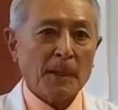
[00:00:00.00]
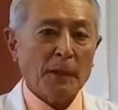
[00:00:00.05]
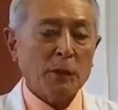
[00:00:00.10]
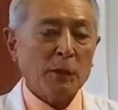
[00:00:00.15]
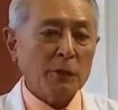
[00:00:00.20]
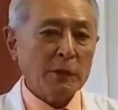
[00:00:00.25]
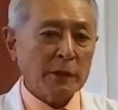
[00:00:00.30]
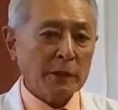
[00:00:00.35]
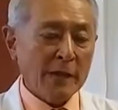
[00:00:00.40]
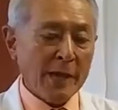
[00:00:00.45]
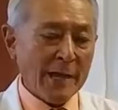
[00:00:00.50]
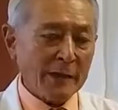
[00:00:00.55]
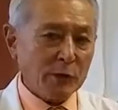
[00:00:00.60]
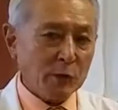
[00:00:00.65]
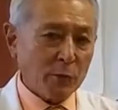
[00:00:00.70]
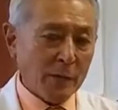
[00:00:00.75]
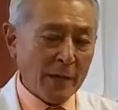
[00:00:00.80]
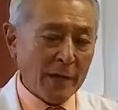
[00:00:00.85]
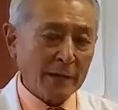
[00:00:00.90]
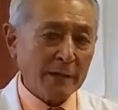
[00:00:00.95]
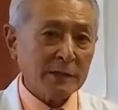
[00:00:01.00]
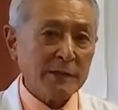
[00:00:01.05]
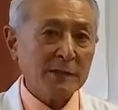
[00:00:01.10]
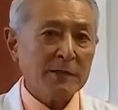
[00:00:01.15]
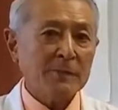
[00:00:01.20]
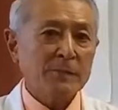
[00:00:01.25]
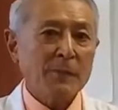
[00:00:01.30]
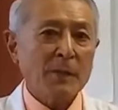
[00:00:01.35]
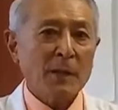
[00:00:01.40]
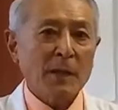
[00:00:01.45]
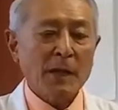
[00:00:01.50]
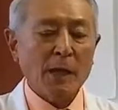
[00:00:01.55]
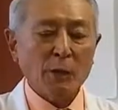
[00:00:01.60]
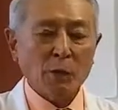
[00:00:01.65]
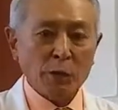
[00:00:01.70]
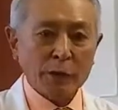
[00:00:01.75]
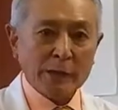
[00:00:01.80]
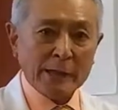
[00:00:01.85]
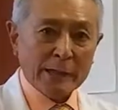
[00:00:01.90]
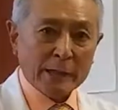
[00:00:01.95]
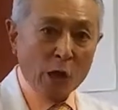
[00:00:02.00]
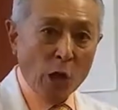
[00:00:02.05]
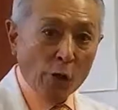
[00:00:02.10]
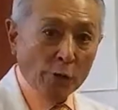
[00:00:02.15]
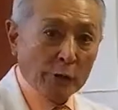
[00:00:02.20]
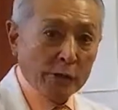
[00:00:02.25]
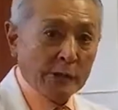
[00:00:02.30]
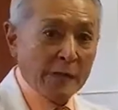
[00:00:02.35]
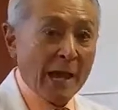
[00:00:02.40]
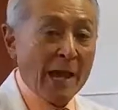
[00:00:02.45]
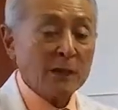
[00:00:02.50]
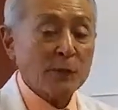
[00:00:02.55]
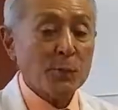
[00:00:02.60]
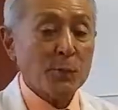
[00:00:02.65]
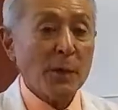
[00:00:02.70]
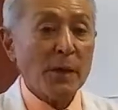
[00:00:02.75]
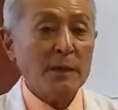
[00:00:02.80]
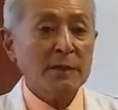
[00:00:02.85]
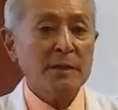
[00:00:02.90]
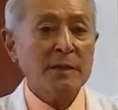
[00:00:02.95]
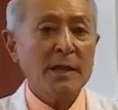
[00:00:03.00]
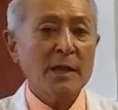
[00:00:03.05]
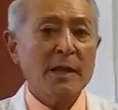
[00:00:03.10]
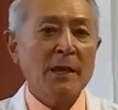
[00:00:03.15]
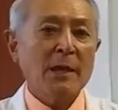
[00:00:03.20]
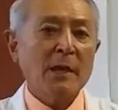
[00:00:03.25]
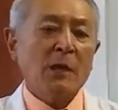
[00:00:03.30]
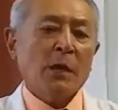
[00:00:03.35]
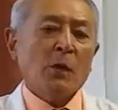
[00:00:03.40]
including the x-rays and looking at all these aspects,